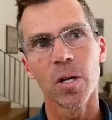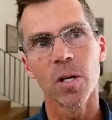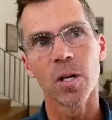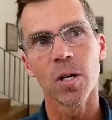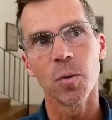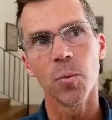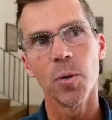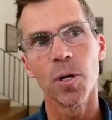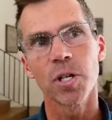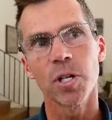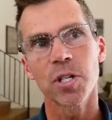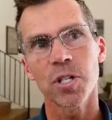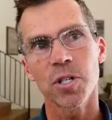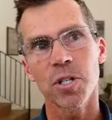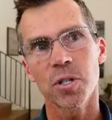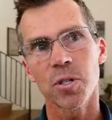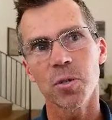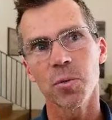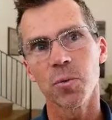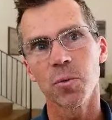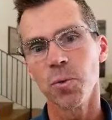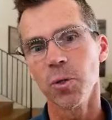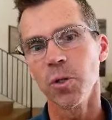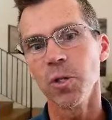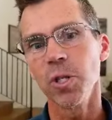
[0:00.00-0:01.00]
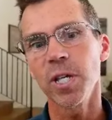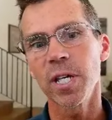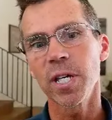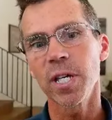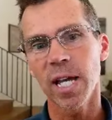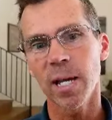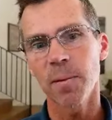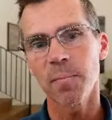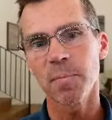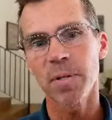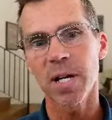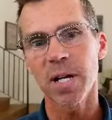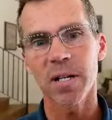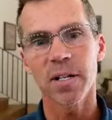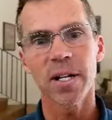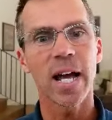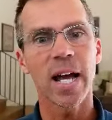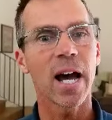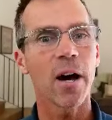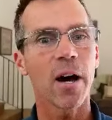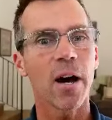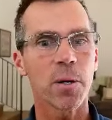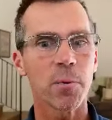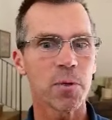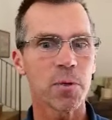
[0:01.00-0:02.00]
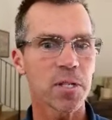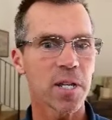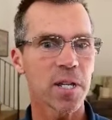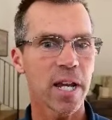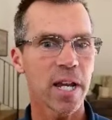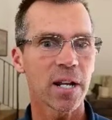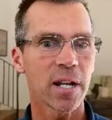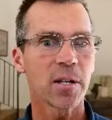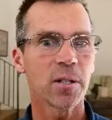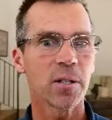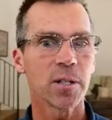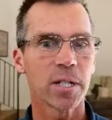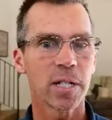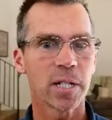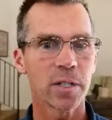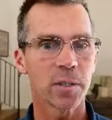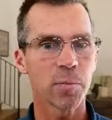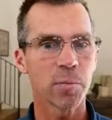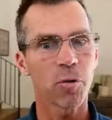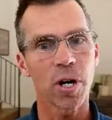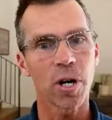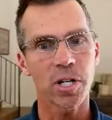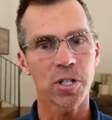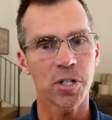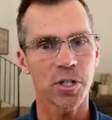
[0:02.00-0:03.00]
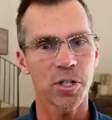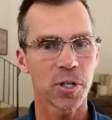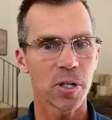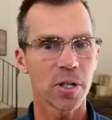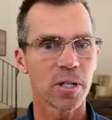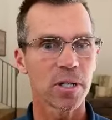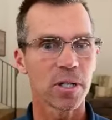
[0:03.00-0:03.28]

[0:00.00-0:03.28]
which really came down to how he was handling the pressure,